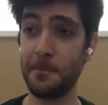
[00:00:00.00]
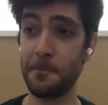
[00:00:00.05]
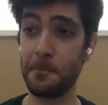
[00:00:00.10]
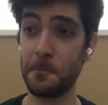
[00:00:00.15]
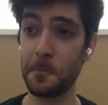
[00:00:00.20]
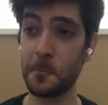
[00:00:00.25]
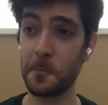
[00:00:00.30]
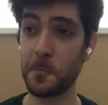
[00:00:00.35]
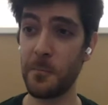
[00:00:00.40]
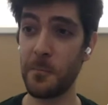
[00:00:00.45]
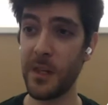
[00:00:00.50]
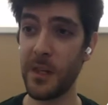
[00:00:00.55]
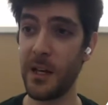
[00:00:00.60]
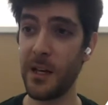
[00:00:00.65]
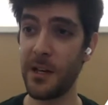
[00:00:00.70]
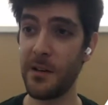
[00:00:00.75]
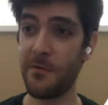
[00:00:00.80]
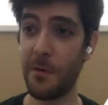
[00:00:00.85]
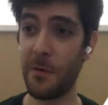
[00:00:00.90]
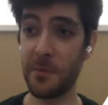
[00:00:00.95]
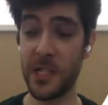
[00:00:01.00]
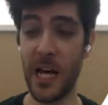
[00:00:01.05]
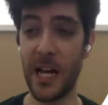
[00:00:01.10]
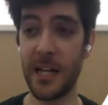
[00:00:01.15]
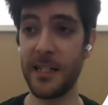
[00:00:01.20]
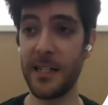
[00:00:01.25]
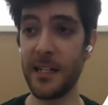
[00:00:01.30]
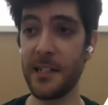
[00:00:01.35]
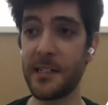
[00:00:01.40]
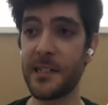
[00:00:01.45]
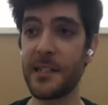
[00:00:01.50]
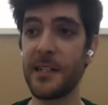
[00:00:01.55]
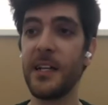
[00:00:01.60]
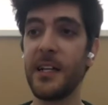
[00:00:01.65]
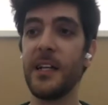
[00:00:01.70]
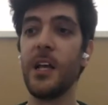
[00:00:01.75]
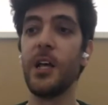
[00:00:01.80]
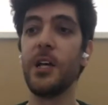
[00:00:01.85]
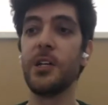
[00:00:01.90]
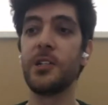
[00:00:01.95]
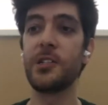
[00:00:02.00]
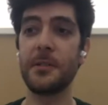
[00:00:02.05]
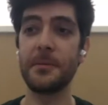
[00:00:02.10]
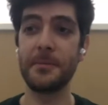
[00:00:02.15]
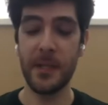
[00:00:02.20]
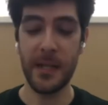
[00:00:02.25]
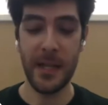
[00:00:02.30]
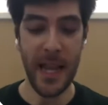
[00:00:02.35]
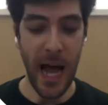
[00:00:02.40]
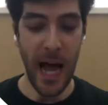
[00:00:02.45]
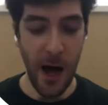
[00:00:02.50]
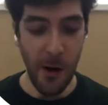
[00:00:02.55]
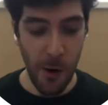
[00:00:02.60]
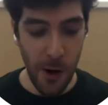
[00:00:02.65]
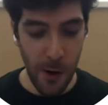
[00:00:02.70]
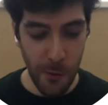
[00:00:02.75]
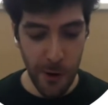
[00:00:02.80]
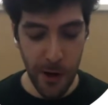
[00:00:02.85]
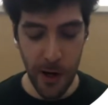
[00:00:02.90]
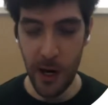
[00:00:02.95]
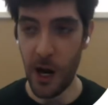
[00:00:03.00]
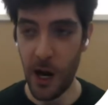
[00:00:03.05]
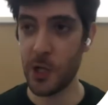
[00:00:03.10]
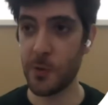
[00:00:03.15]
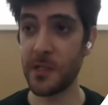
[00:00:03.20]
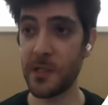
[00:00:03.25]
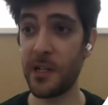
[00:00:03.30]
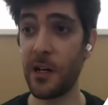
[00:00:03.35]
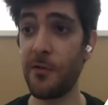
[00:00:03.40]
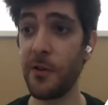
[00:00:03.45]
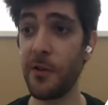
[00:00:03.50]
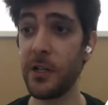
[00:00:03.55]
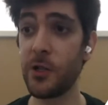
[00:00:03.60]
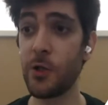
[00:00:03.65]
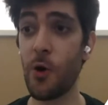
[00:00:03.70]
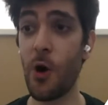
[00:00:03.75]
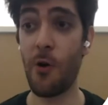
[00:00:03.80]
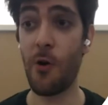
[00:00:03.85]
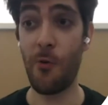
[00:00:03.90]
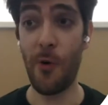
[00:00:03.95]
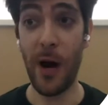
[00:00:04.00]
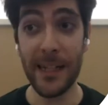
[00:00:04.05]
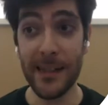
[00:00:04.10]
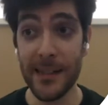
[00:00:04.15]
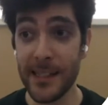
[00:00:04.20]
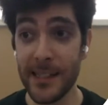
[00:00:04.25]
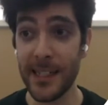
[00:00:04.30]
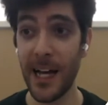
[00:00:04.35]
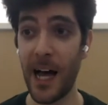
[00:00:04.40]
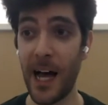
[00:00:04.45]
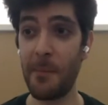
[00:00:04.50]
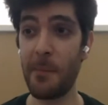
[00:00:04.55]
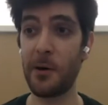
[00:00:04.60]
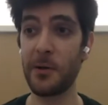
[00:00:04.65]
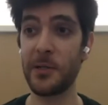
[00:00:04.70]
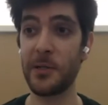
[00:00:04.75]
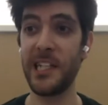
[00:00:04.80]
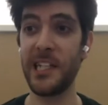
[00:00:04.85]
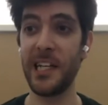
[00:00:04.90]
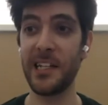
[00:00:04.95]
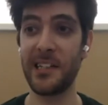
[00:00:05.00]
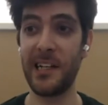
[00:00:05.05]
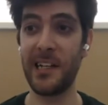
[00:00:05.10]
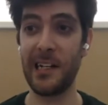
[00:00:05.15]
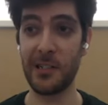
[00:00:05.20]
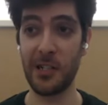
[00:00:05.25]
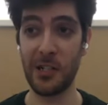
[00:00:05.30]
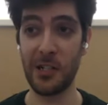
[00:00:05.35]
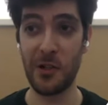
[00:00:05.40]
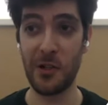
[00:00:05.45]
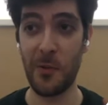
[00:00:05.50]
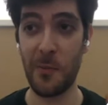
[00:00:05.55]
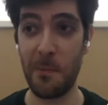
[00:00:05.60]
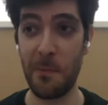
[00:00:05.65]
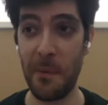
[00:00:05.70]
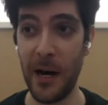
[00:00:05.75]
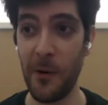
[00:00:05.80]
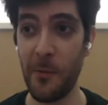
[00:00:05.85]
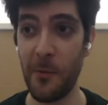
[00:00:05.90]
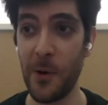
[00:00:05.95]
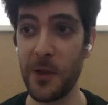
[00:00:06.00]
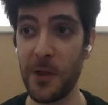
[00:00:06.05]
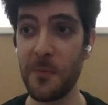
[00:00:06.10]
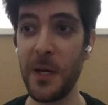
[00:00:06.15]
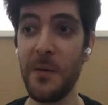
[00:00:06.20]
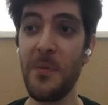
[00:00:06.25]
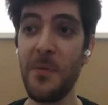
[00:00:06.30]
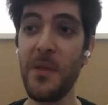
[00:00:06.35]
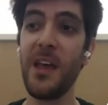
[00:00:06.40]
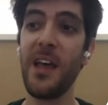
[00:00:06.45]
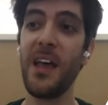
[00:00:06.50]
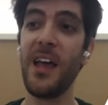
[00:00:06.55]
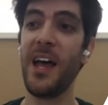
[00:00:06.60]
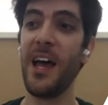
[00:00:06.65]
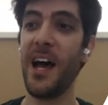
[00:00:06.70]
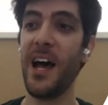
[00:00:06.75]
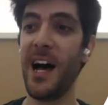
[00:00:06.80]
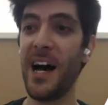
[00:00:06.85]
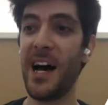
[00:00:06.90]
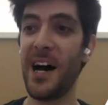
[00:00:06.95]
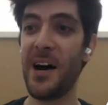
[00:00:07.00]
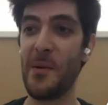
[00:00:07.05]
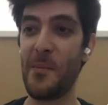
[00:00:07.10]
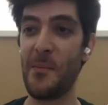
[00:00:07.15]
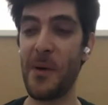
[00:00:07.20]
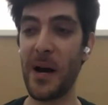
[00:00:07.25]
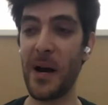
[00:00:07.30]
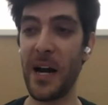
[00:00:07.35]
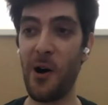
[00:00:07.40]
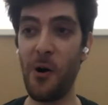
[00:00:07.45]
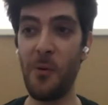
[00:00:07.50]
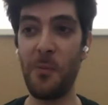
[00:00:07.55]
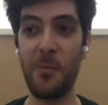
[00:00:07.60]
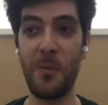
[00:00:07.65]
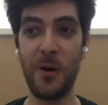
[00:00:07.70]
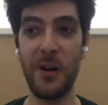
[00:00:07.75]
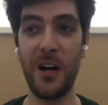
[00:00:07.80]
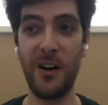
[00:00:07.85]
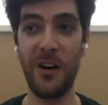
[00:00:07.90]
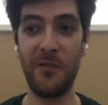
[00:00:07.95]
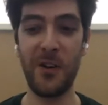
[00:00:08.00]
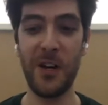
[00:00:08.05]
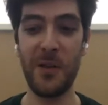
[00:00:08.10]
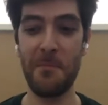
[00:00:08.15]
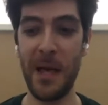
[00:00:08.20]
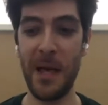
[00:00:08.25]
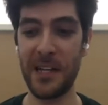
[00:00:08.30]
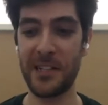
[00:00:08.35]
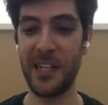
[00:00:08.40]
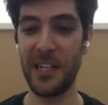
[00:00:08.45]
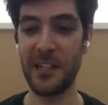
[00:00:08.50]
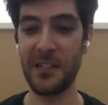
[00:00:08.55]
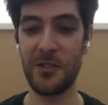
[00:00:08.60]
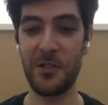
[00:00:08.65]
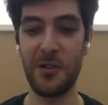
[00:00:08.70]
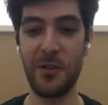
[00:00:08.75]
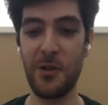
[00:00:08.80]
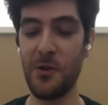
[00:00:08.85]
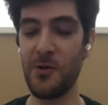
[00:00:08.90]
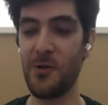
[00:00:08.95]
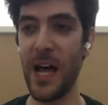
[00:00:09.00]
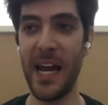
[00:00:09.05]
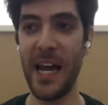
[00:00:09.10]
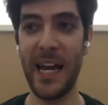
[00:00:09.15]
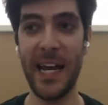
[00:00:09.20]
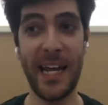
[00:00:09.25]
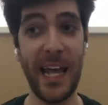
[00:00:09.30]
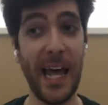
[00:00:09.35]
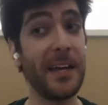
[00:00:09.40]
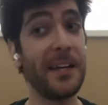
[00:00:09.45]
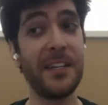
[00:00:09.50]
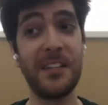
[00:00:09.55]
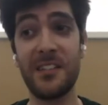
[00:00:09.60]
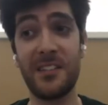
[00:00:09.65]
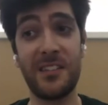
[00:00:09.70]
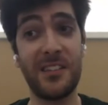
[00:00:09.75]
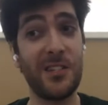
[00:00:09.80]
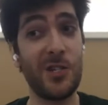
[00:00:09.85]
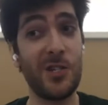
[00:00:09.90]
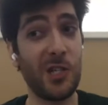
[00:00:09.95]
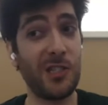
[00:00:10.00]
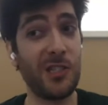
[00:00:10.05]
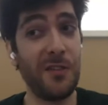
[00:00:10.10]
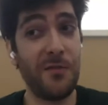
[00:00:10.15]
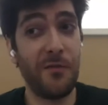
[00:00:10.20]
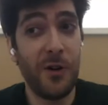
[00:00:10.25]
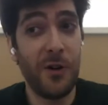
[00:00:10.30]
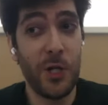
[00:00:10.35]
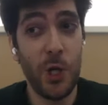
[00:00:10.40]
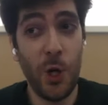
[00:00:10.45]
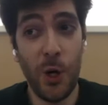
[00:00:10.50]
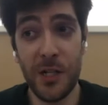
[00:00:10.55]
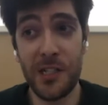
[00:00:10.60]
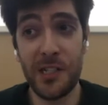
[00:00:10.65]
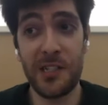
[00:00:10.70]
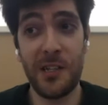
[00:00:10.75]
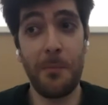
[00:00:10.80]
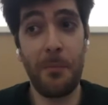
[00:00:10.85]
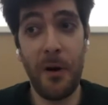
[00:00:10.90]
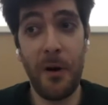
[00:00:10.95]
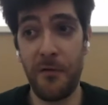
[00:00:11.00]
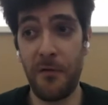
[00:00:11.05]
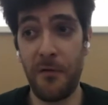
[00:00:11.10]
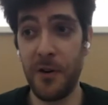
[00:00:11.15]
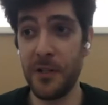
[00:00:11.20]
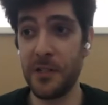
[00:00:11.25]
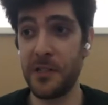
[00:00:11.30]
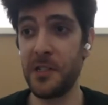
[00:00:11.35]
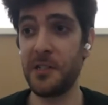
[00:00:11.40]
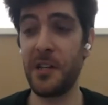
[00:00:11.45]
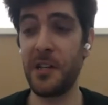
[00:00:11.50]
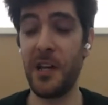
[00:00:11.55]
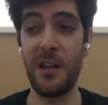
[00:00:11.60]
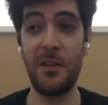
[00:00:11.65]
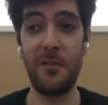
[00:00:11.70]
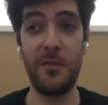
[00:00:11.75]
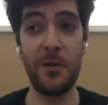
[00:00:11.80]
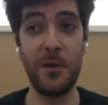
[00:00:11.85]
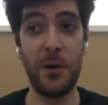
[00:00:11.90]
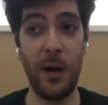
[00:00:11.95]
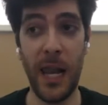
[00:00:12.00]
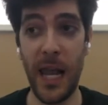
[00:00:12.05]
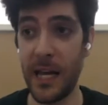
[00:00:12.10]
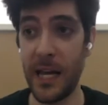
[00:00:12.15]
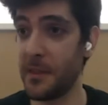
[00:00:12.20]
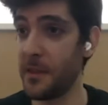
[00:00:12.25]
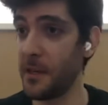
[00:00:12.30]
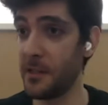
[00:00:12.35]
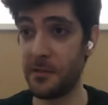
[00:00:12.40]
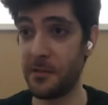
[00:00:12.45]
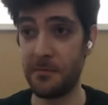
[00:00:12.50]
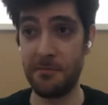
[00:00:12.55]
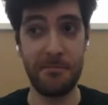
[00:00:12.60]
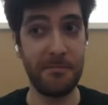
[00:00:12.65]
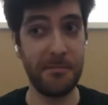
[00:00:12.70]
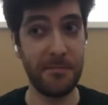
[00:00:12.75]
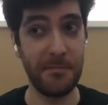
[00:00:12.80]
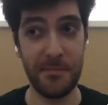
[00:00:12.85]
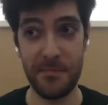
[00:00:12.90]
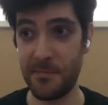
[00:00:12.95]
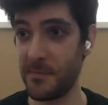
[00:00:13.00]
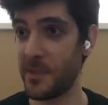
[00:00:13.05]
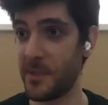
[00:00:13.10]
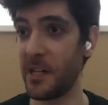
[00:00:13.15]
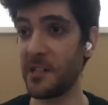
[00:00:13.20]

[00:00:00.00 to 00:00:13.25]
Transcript: from Scala test. So now I will launch myself into a rant about DSL, so bear with me, but hopefully makes sense to you. And again, this is just different choices and preferences. And if you don't like this,